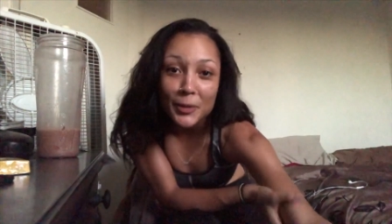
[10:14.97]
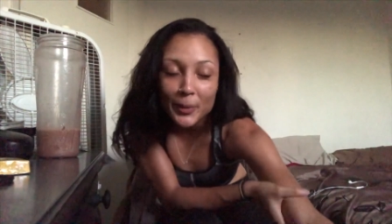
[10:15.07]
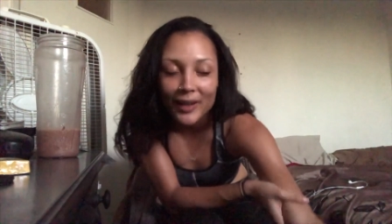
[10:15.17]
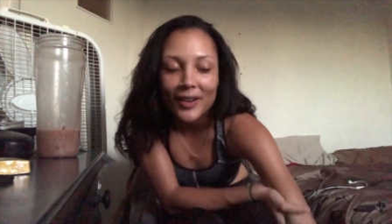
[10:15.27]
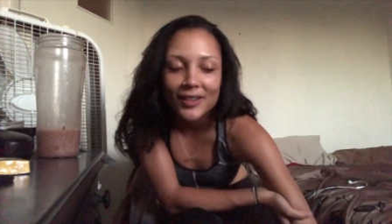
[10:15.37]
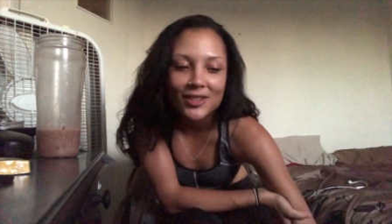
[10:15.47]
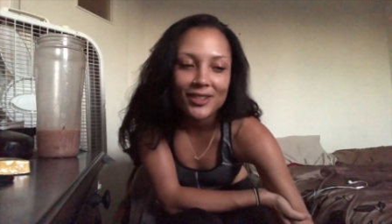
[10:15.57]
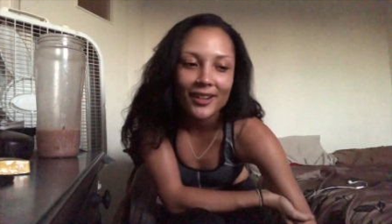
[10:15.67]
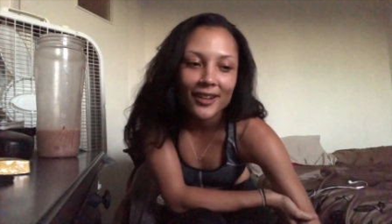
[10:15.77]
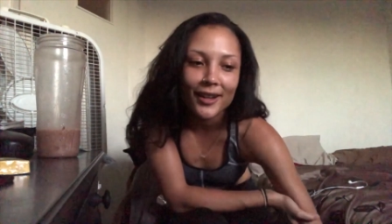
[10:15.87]
Oh my
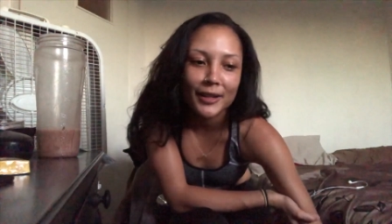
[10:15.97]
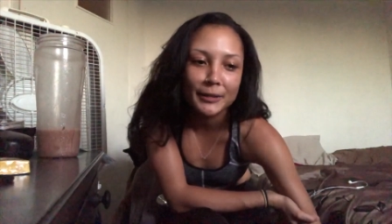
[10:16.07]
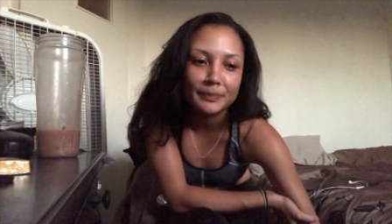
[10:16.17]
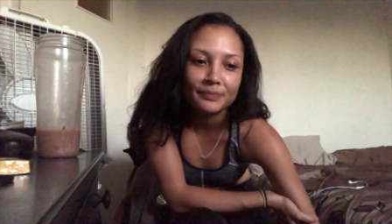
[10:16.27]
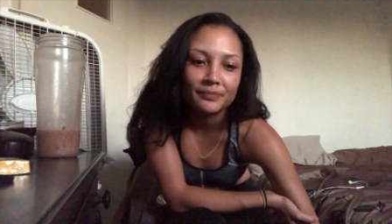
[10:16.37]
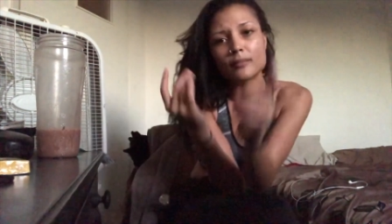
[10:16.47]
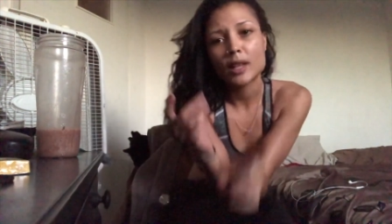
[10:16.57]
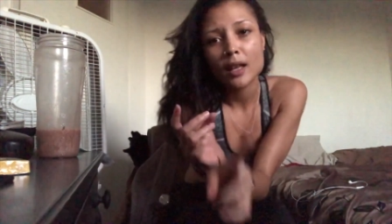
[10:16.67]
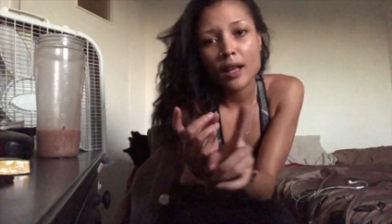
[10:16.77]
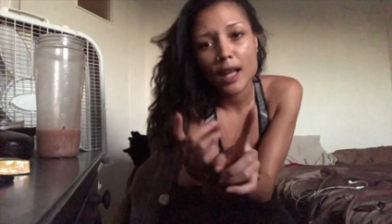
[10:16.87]
gosh. Um,
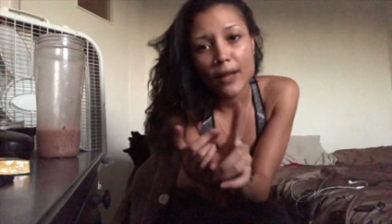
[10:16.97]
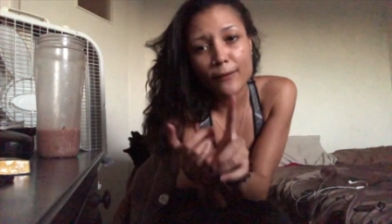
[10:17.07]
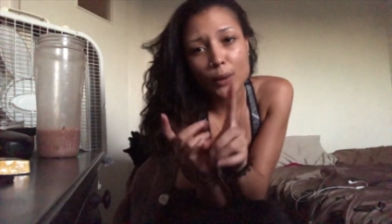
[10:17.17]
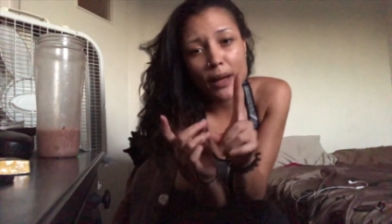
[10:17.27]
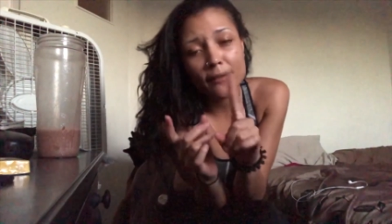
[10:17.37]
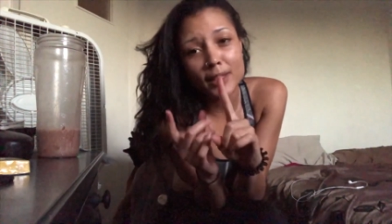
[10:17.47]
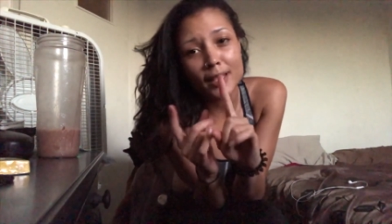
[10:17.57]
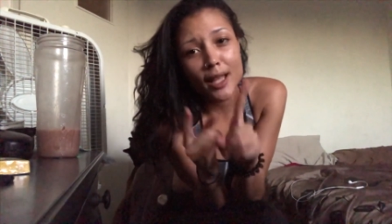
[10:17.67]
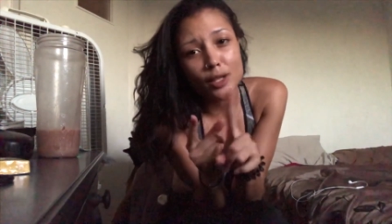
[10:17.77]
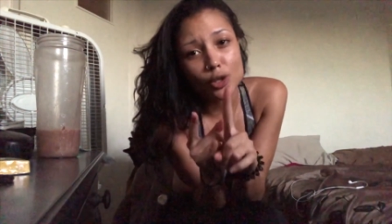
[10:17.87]
if you have
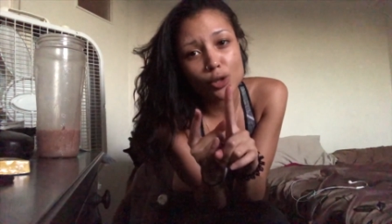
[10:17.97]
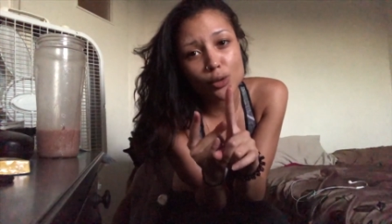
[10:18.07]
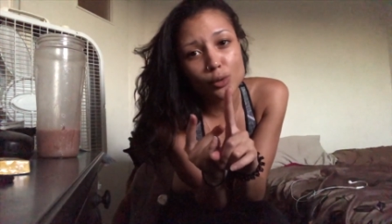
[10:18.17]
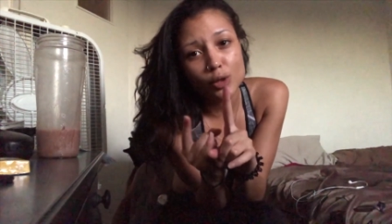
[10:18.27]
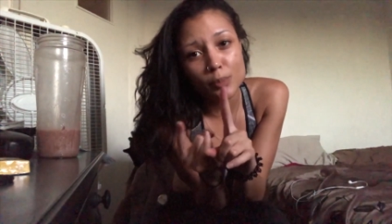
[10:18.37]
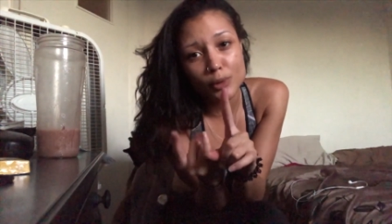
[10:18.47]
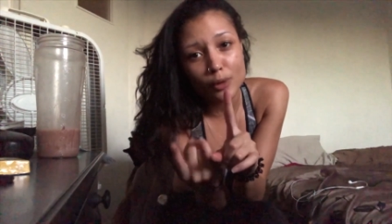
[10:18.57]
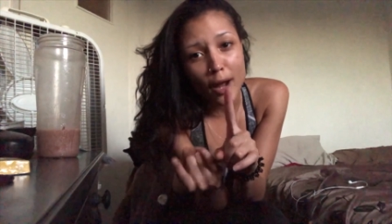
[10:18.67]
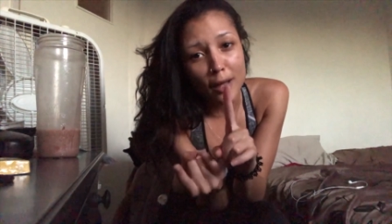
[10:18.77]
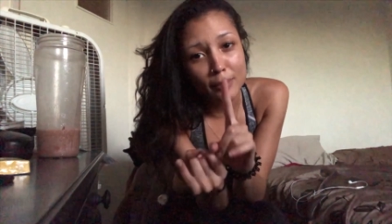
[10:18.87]
yet to
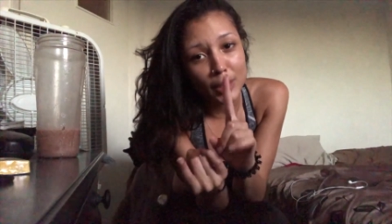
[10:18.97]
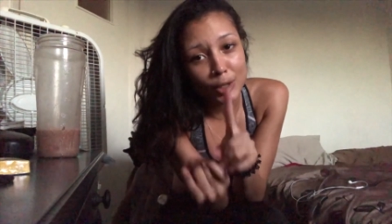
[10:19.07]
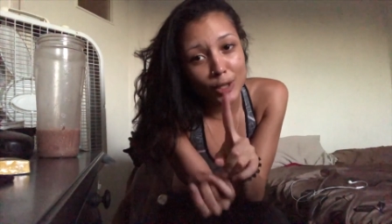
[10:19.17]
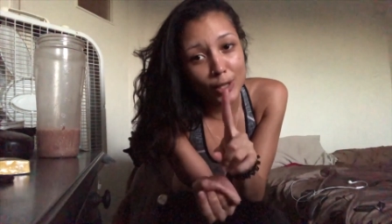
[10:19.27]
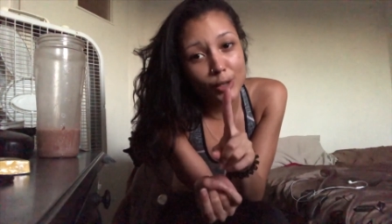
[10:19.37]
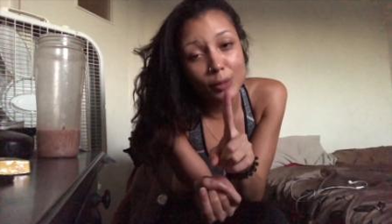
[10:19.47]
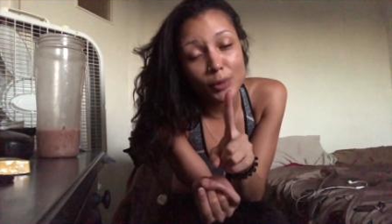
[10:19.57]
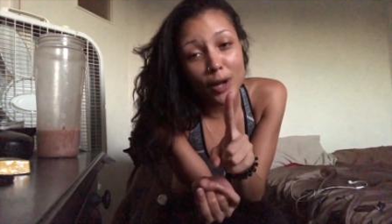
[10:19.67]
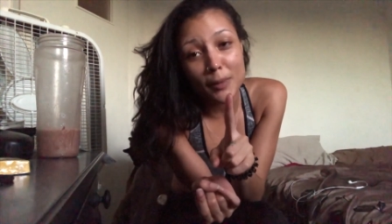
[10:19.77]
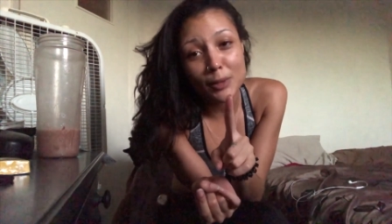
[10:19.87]
subscribe, make sure that you
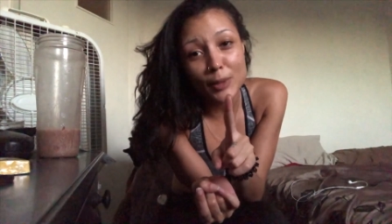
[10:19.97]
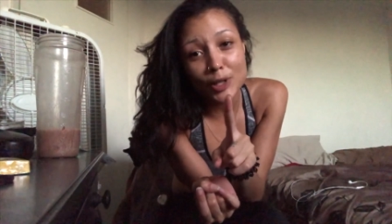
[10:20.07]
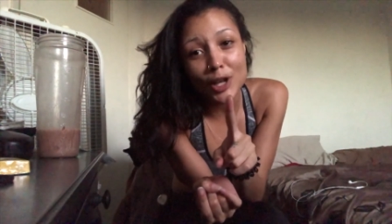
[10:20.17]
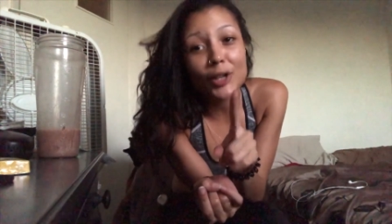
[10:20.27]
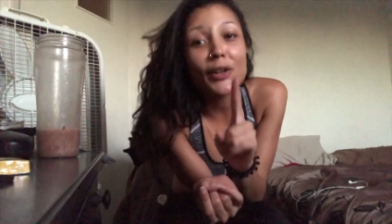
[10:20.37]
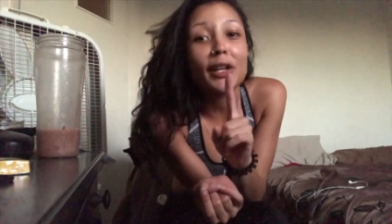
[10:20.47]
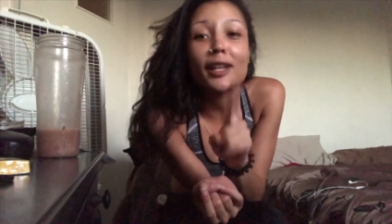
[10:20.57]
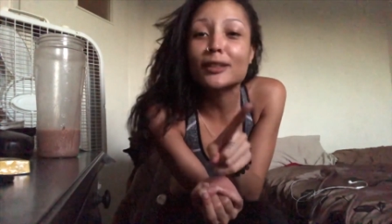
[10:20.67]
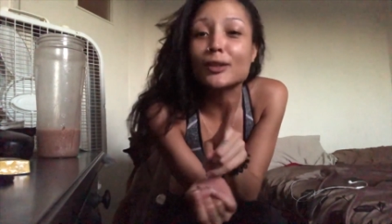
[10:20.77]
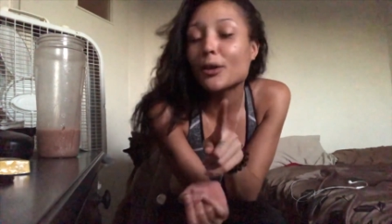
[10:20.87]
subscribe to my channel and
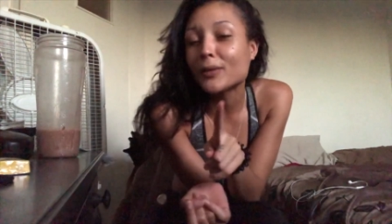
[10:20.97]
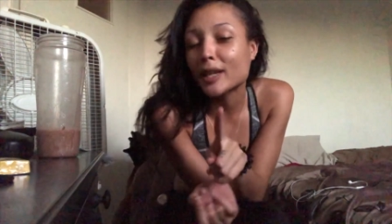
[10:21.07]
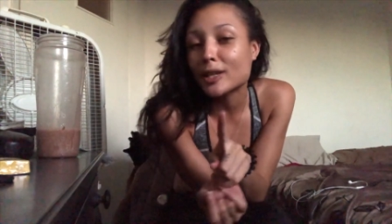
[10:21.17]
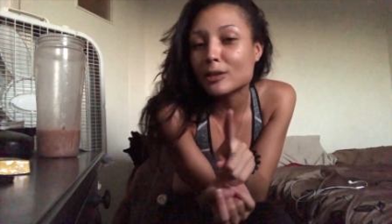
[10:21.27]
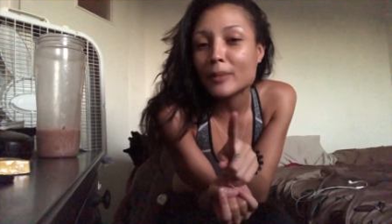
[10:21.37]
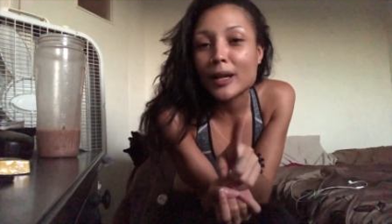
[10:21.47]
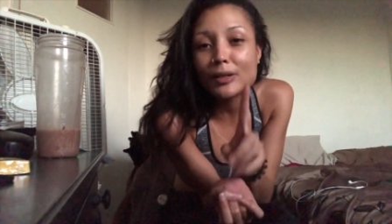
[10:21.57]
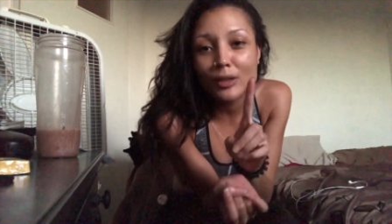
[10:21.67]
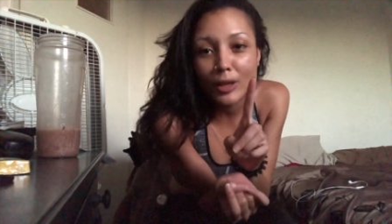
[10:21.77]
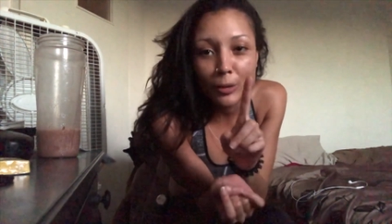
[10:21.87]
hit the notification
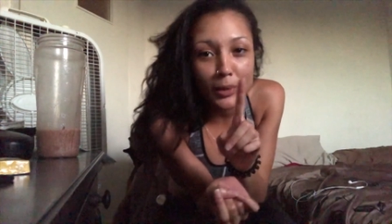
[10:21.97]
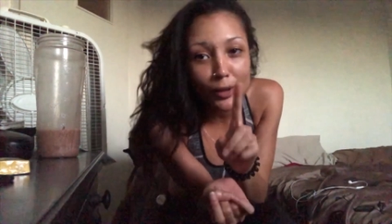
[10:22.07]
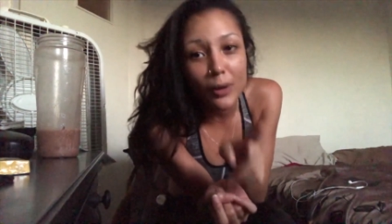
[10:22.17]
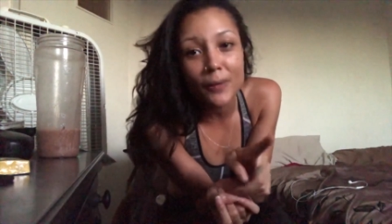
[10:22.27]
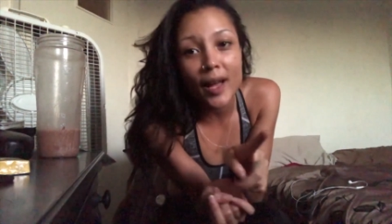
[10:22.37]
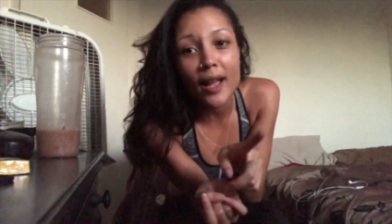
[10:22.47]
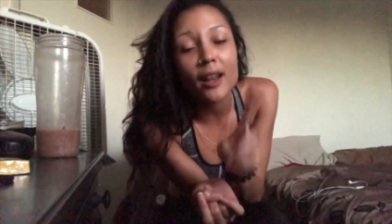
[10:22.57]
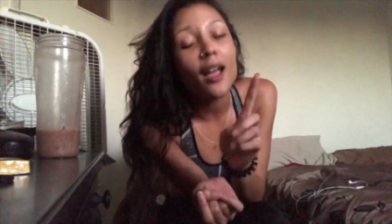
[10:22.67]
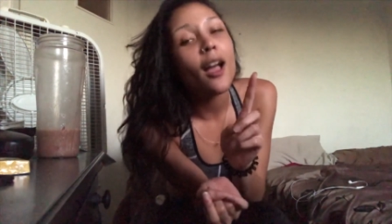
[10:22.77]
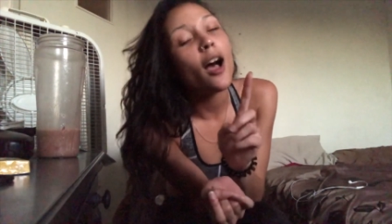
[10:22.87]
bell so that you'll be
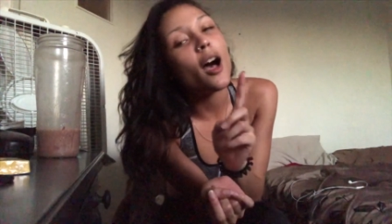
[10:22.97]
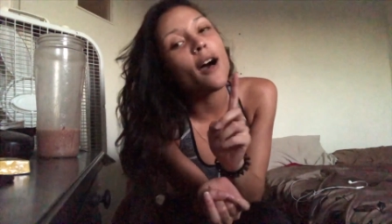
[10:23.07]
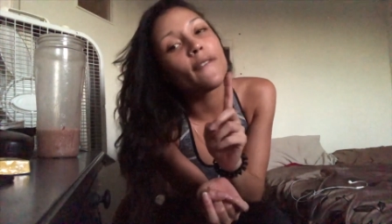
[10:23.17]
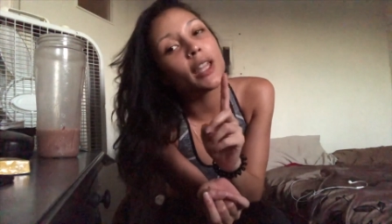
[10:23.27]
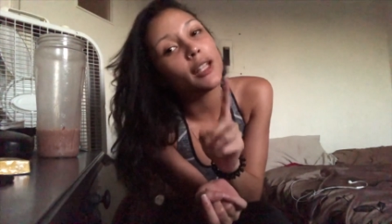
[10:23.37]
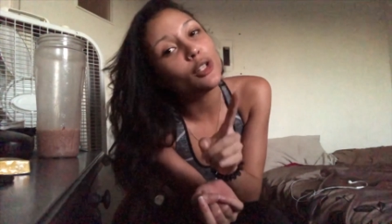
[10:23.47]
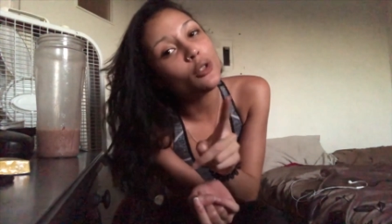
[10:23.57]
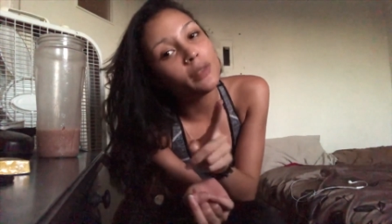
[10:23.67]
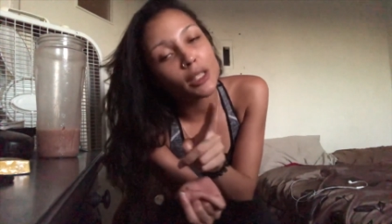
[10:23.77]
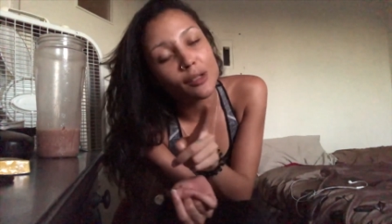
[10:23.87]
notified of any
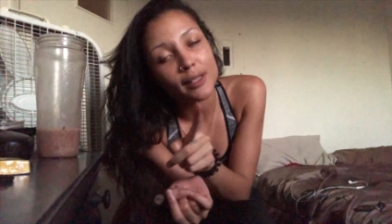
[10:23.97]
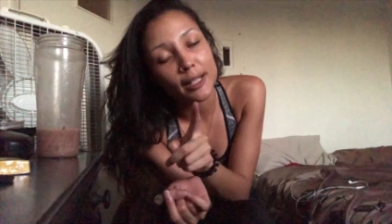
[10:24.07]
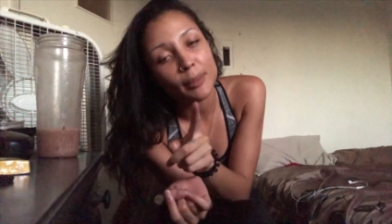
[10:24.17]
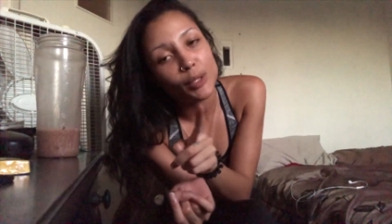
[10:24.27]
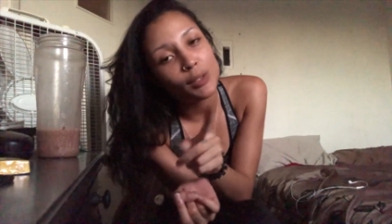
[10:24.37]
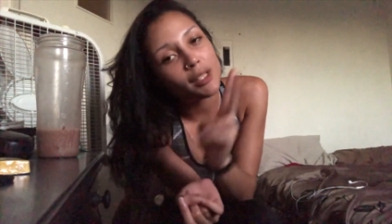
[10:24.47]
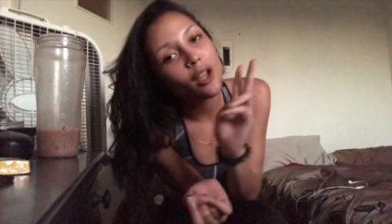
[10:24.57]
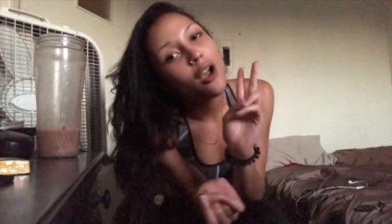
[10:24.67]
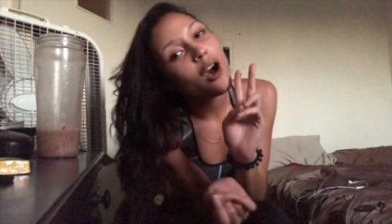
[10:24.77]
new videos that I post.